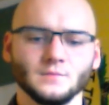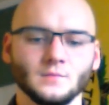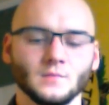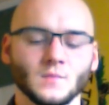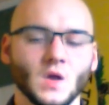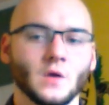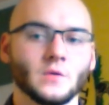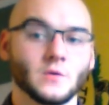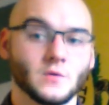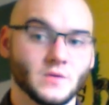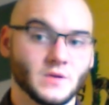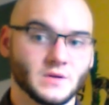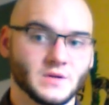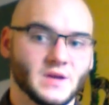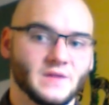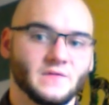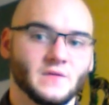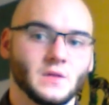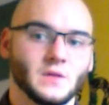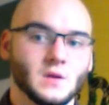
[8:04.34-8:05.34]
although there
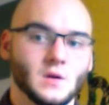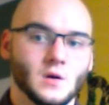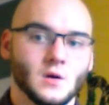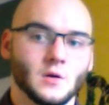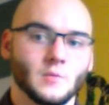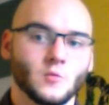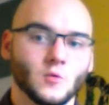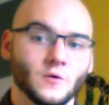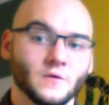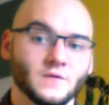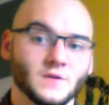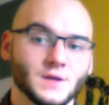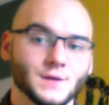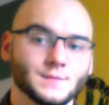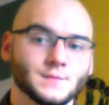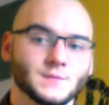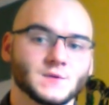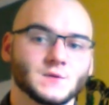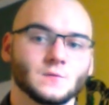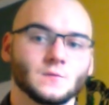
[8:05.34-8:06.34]
definitely are
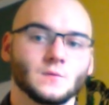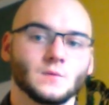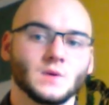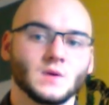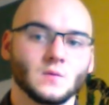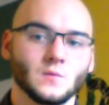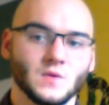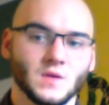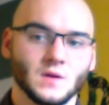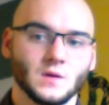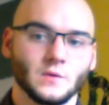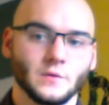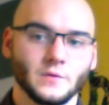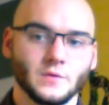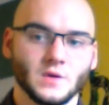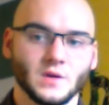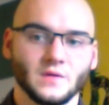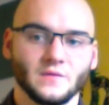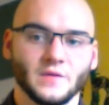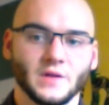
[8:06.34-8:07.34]
morphemes within
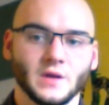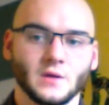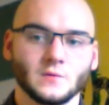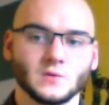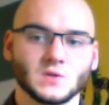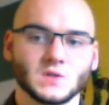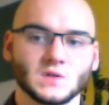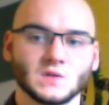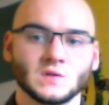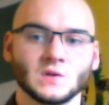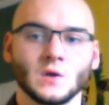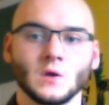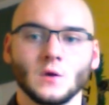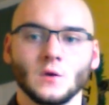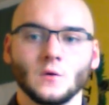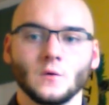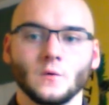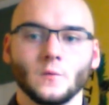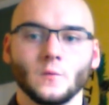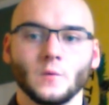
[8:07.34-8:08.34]
agglutinative languages
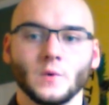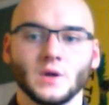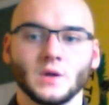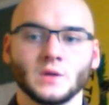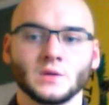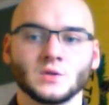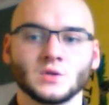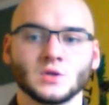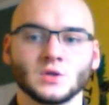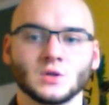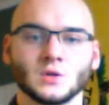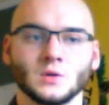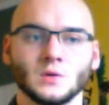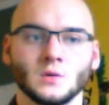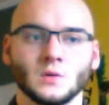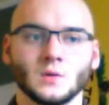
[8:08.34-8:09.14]
which